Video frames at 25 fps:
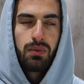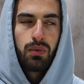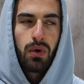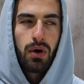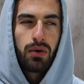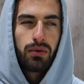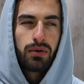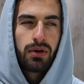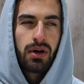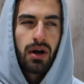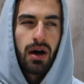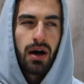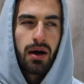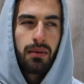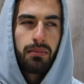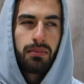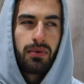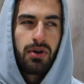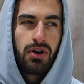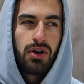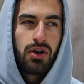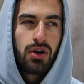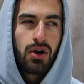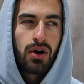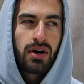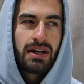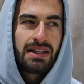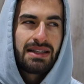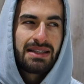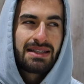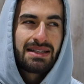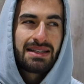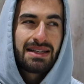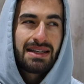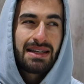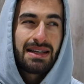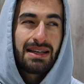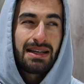We woke up
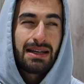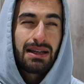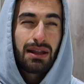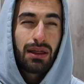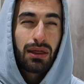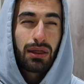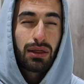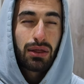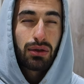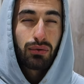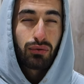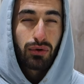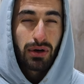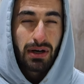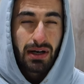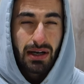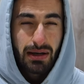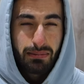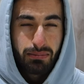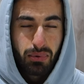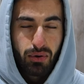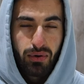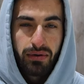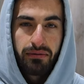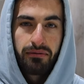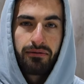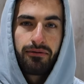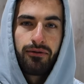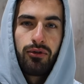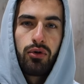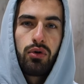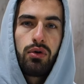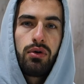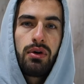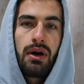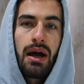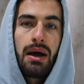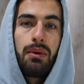
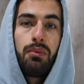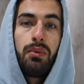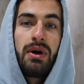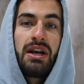93.4